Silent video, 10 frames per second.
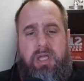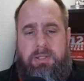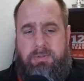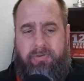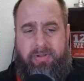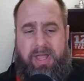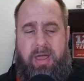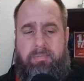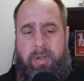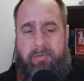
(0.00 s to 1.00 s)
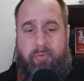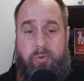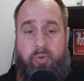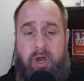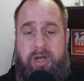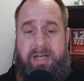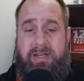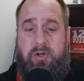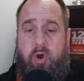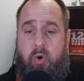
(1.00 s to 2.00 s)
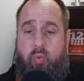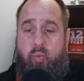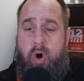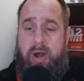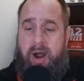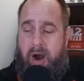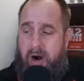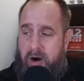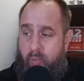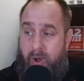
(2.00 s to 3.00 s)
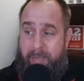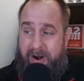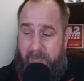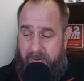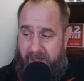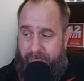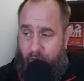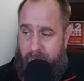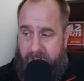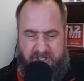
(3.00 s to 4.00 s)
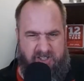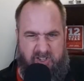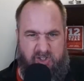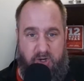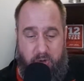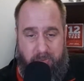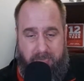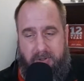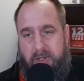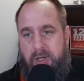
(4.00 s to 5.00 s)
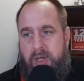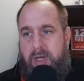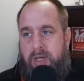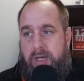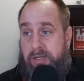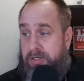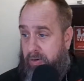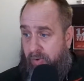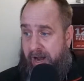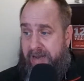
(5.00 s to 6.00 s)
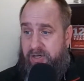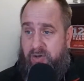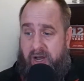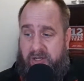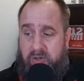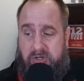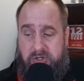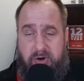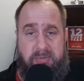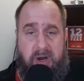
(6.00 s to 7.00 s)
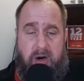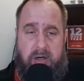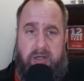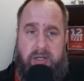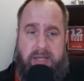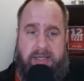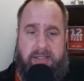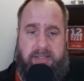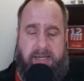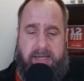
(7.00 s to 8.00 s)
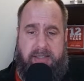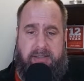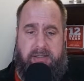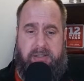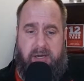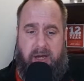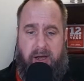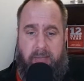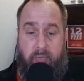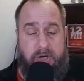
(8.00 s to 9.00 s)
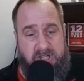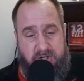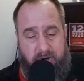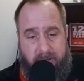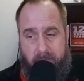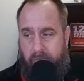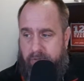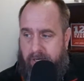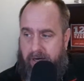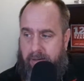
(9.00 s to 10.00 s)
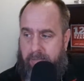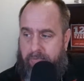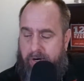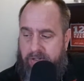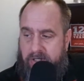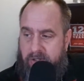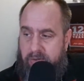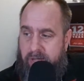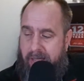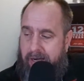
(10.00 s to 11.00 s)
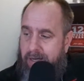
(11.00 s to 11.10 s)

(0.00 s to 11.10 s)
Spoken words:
specifically on platforms, we're going to need to know what our webinar platform is. Is it Zoom? Is it what I do? I use StreamYard. Is it Restream? So I got a couple of friends that do that.